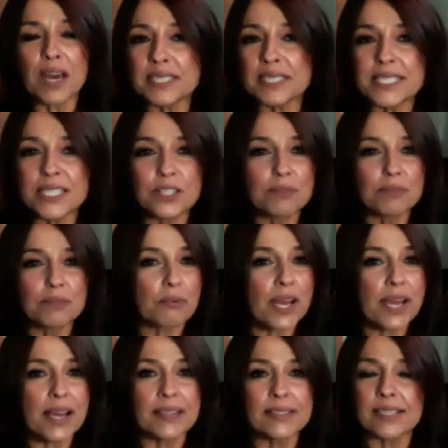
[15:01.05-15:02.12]
mid-tier
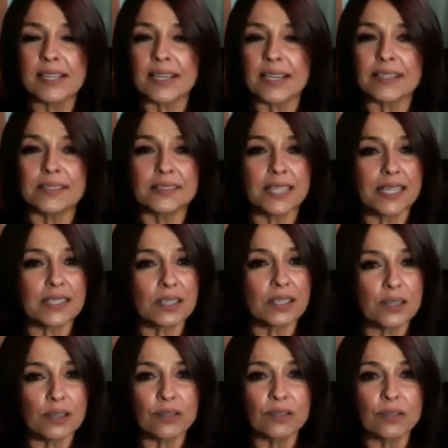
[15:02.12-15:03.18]
brands like the
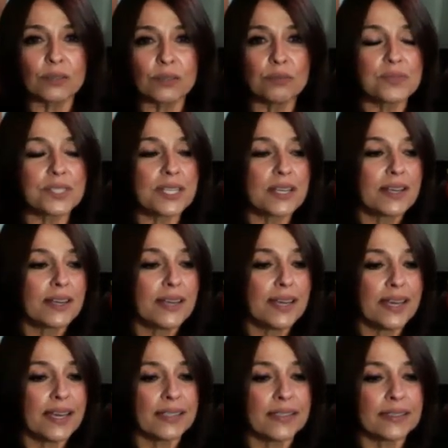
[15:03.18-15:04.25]
Lancomes,
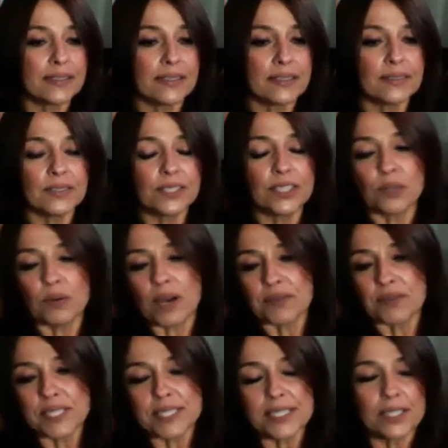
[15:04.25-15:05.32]
and you know,
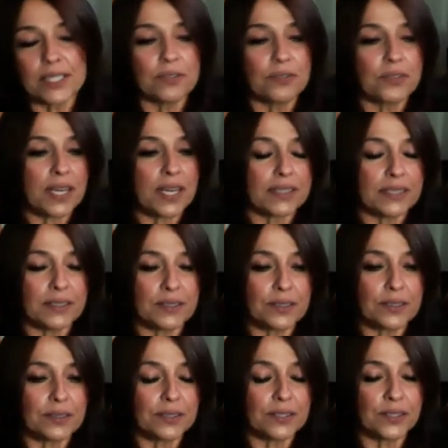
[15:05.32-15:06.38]
obviously you've got
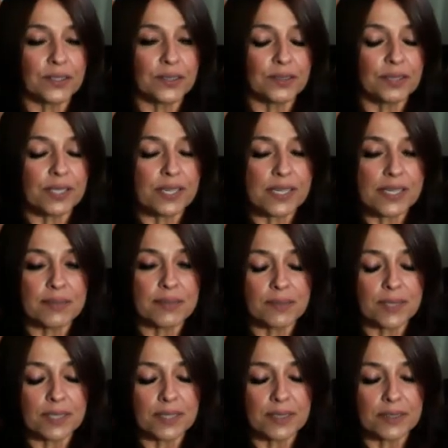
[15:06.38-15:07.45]
your
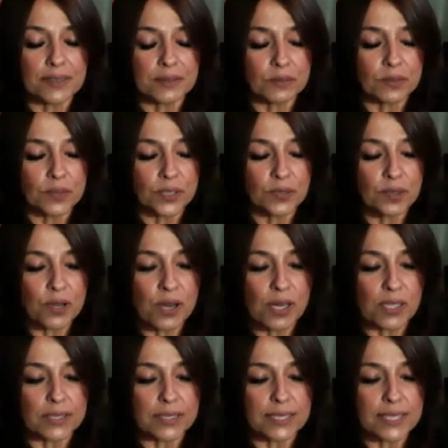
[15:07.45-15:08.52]
what do you
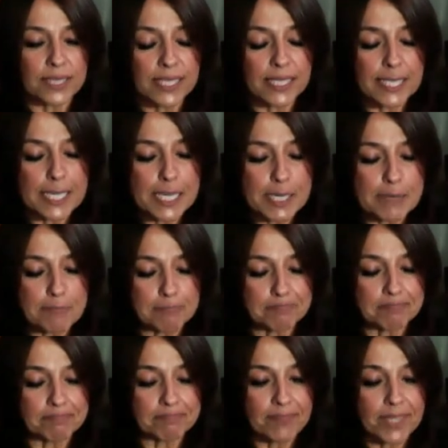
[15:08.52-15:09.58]
call it, the
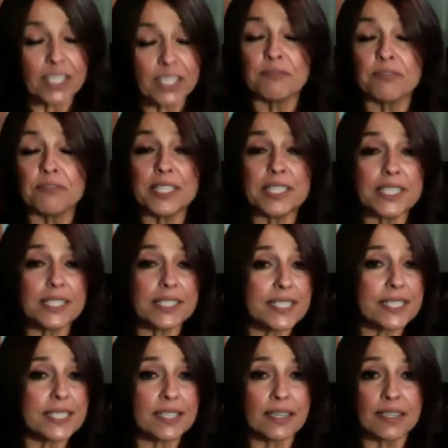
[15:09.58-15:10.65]

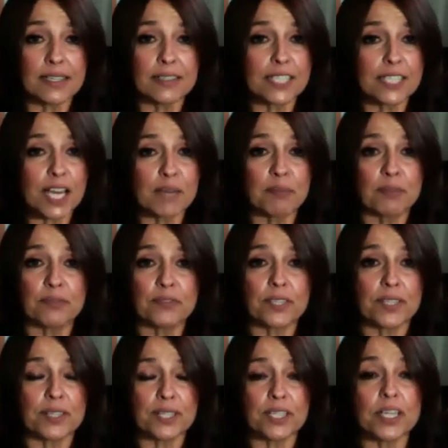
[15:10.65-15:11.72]
convenience type of
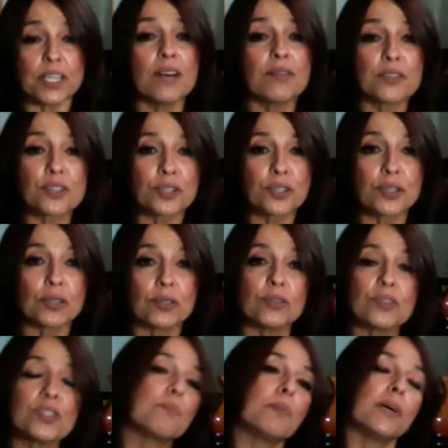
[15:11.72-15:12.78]
the cover
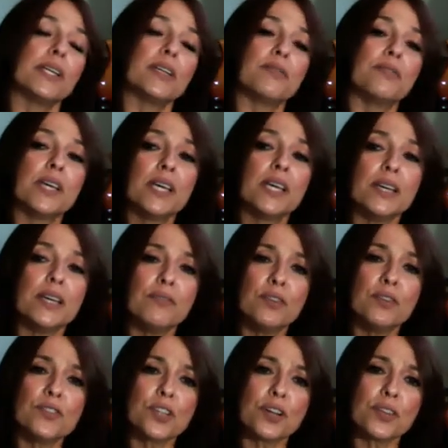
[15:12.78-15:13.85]
girls. But if you
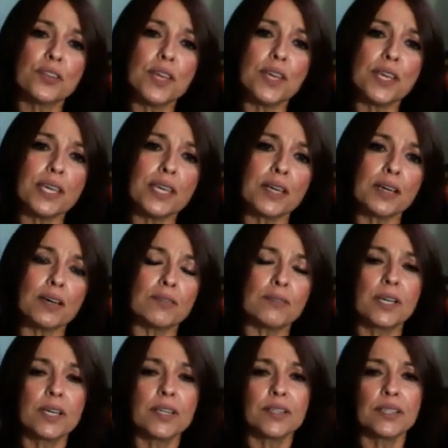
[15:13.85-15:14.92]
start thinking of
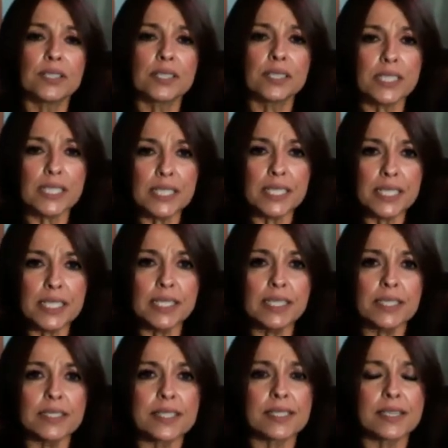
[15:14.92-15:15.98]
the
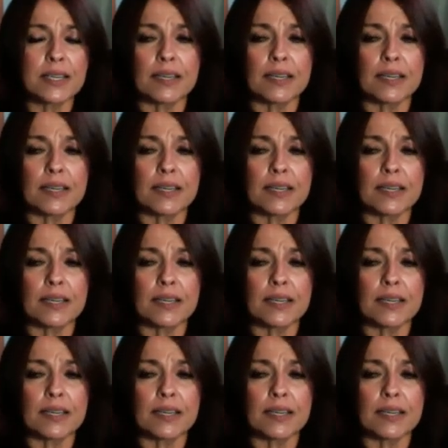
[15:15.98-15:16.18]
Cliniques,